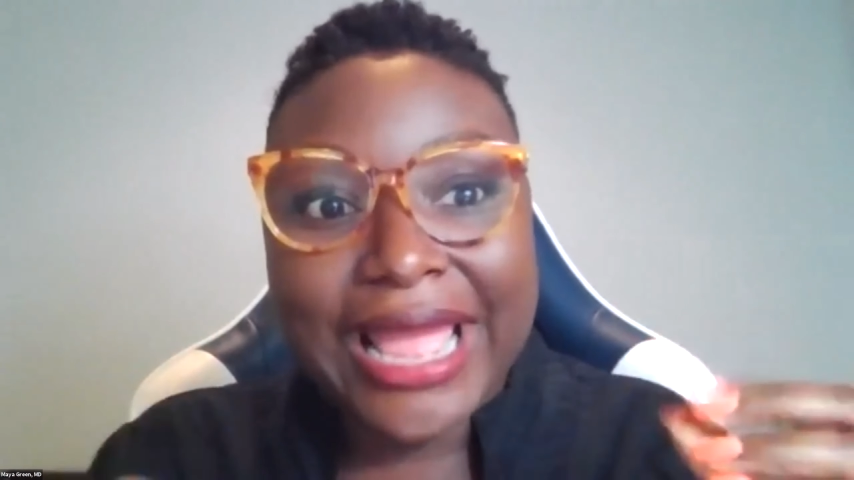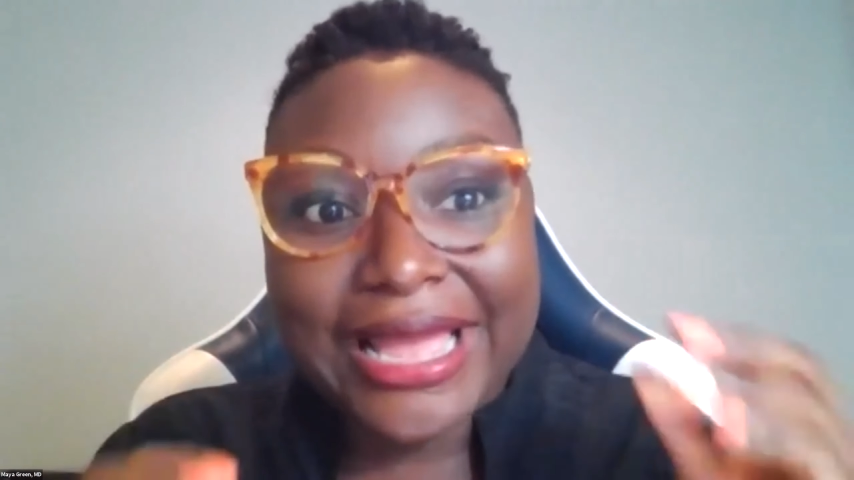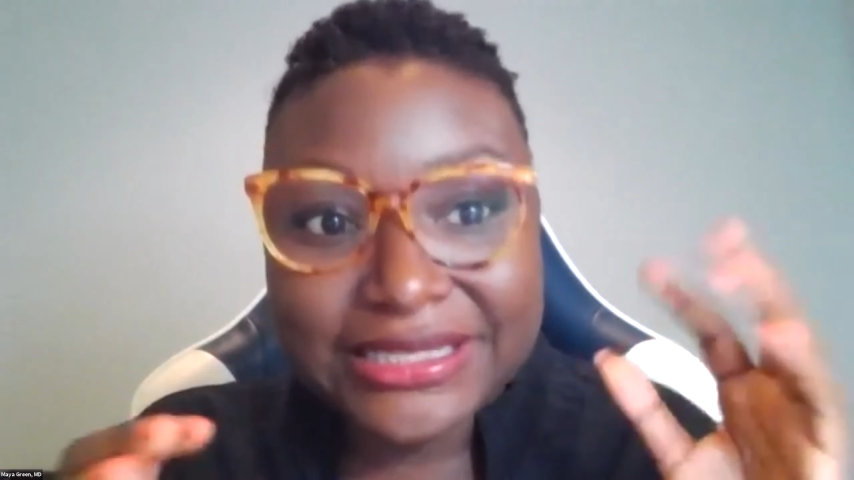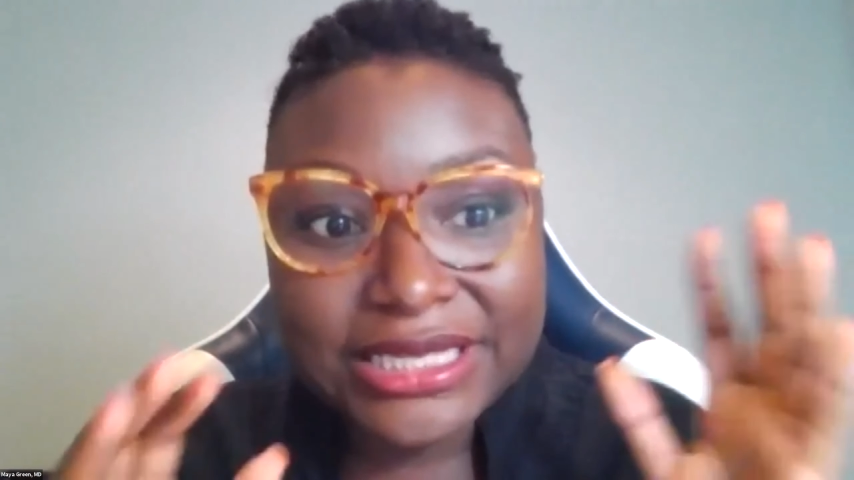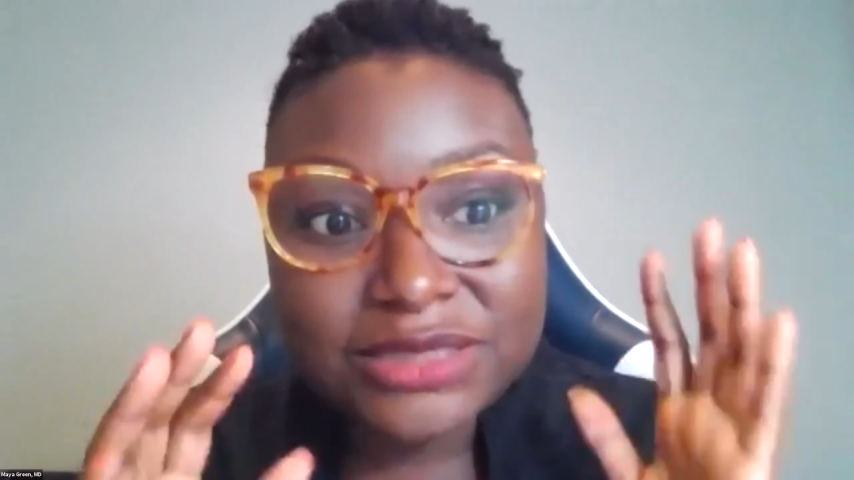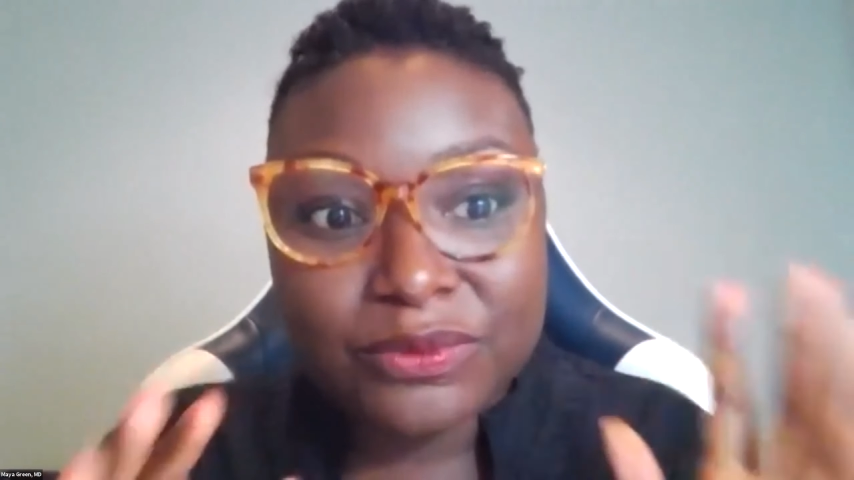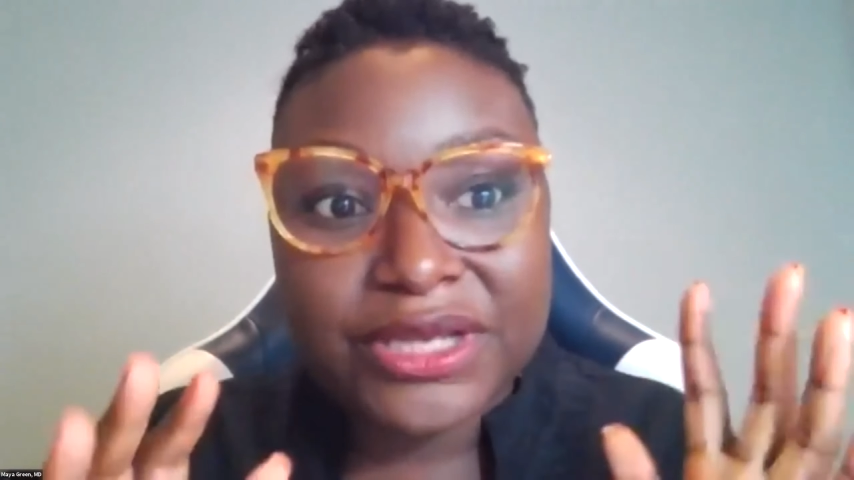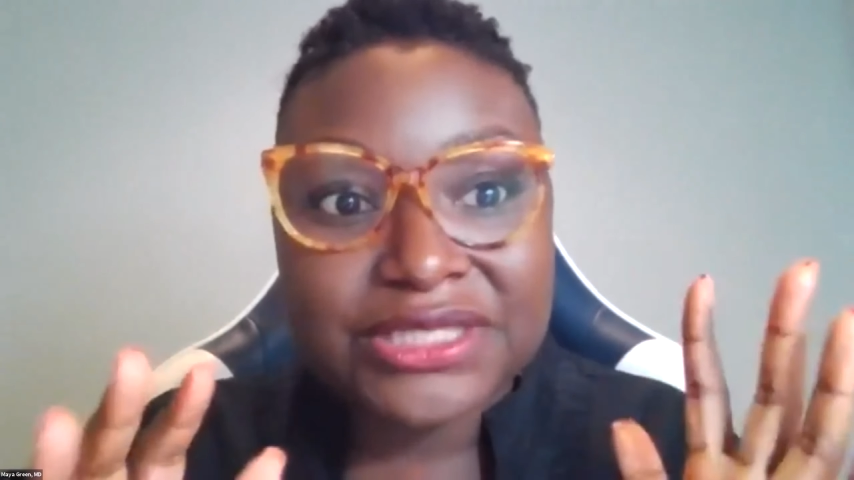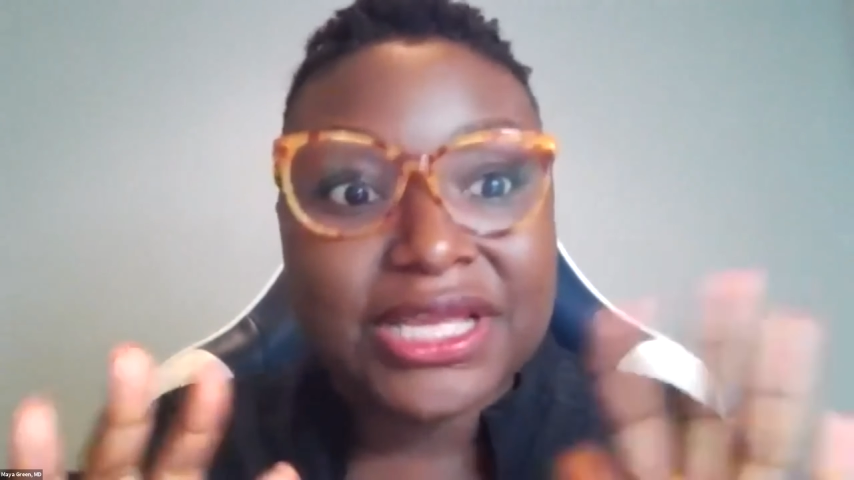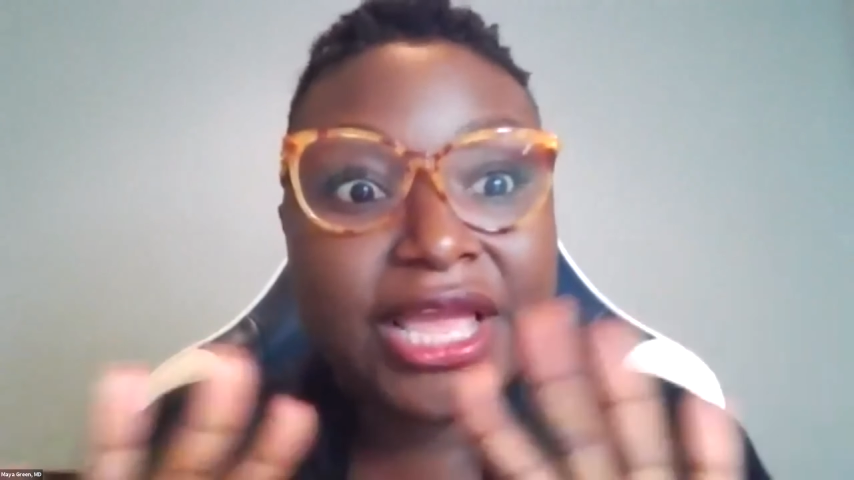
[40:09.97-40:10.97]
access
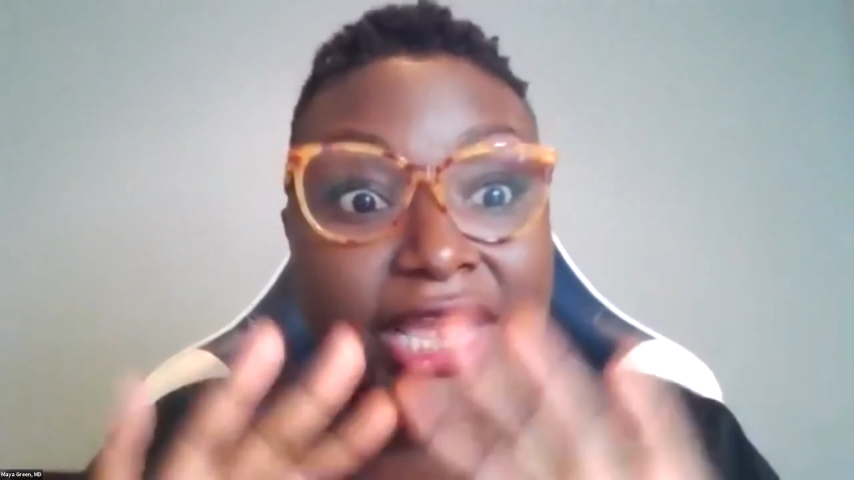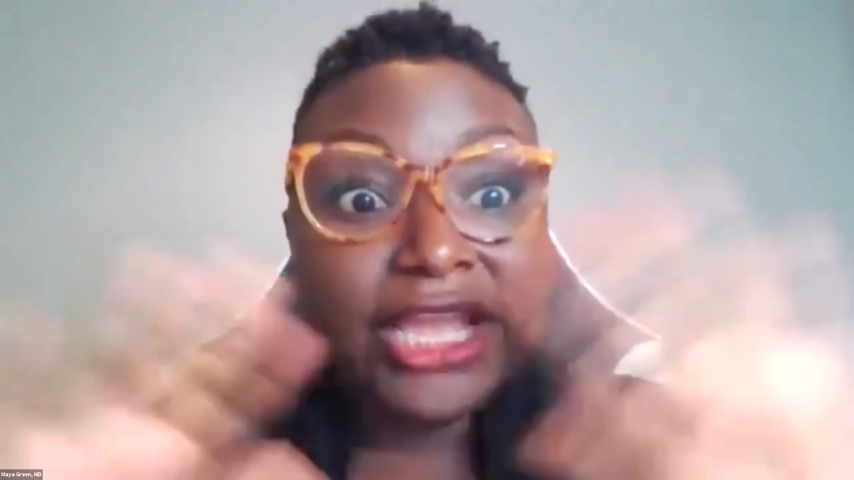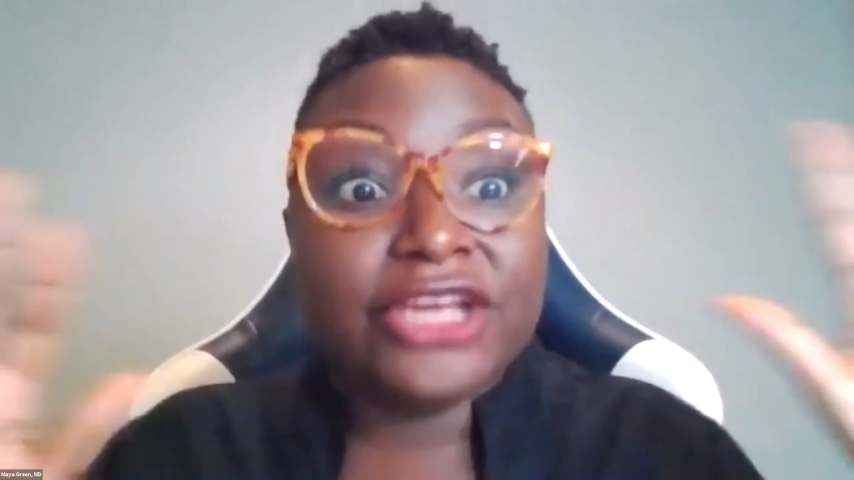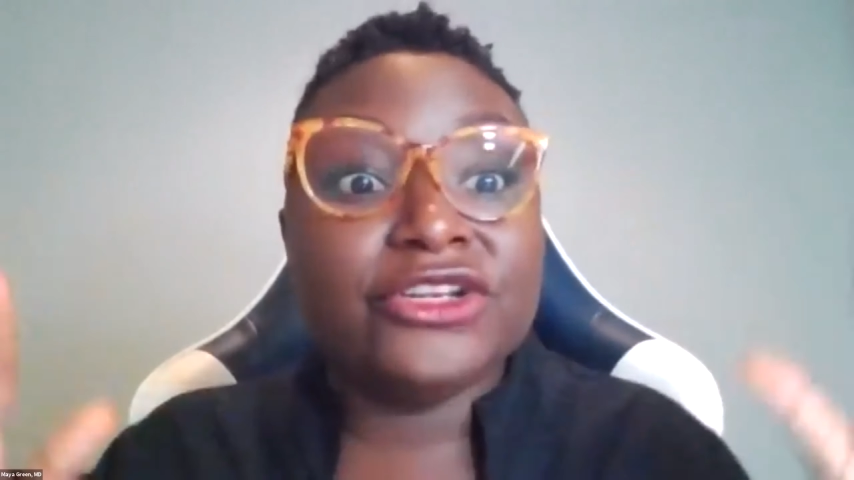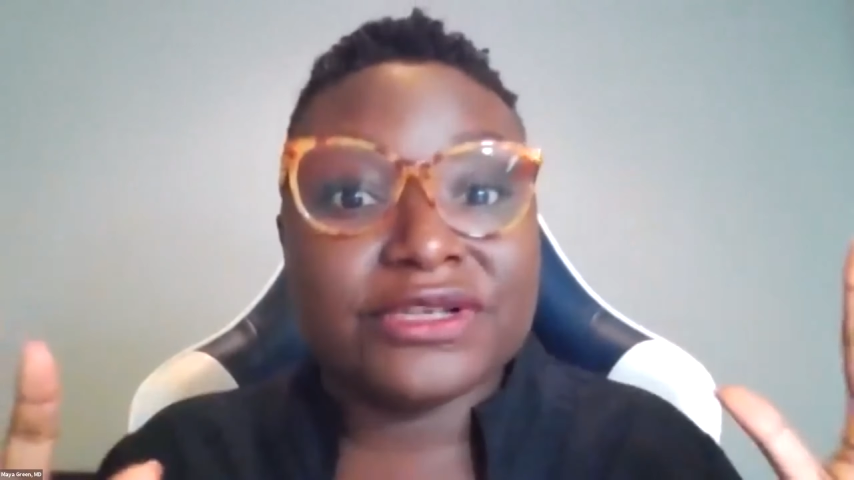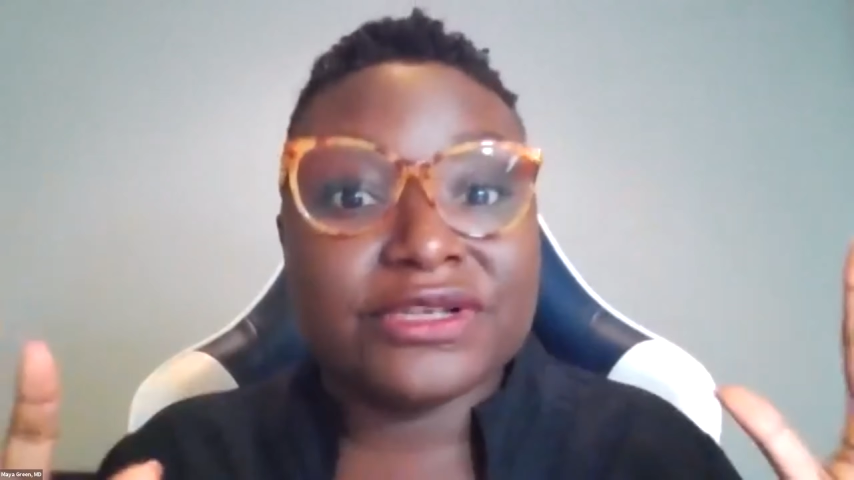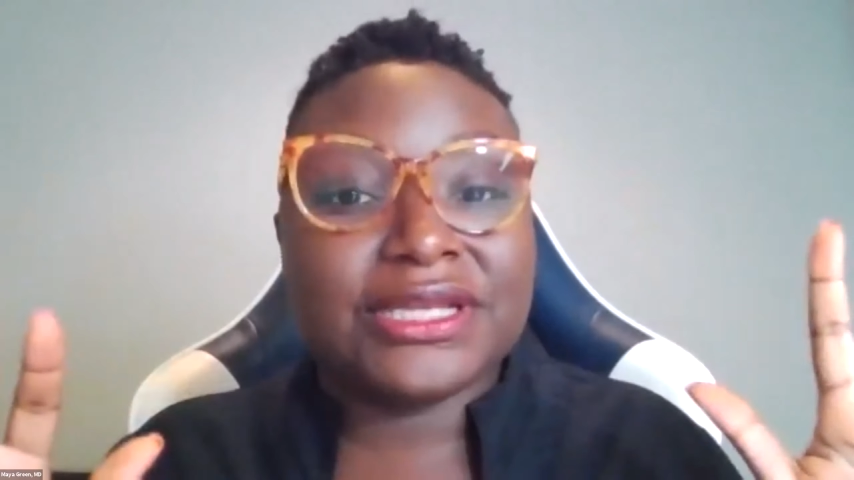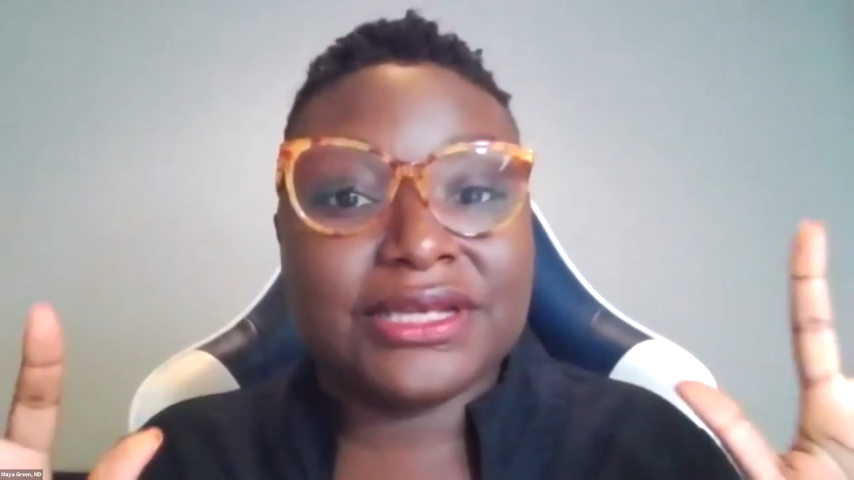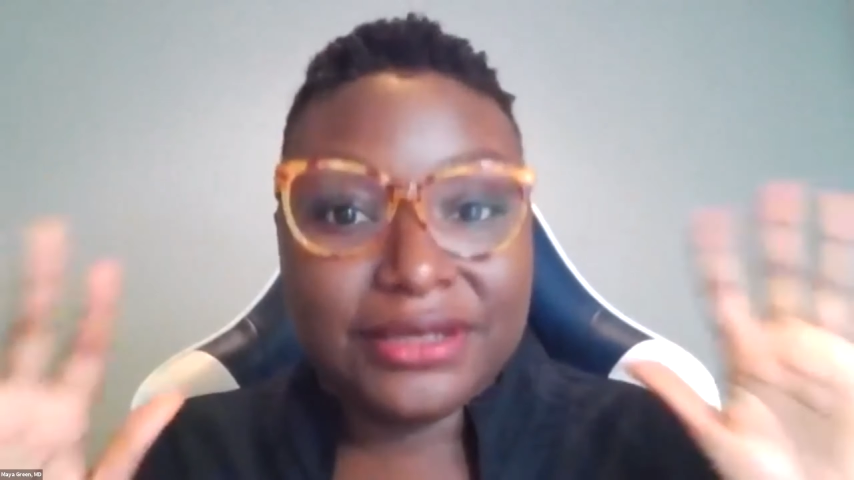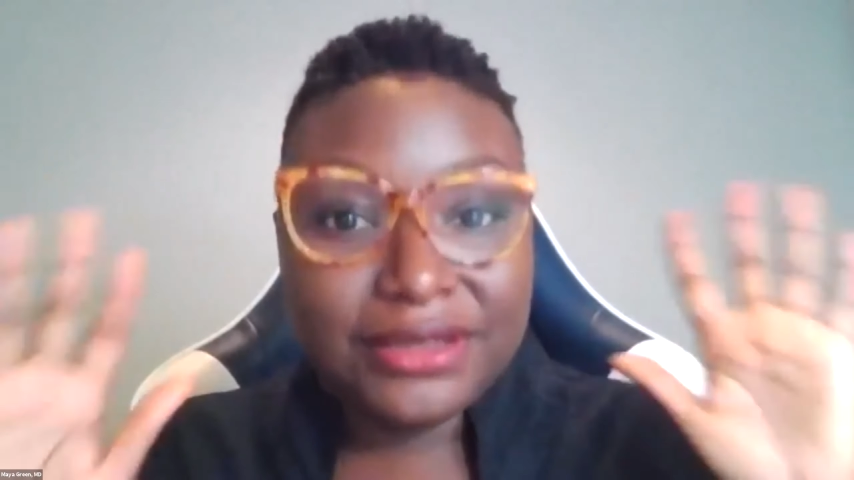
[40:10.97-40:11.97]
points in your
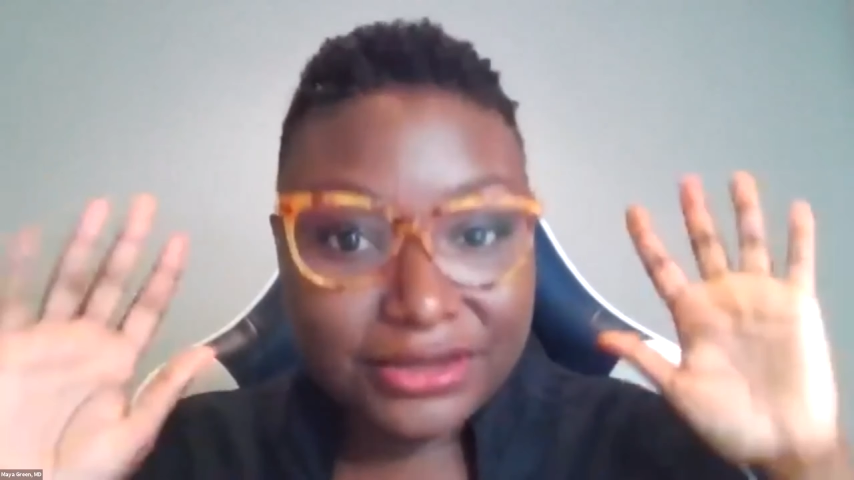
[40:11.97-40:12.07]
city.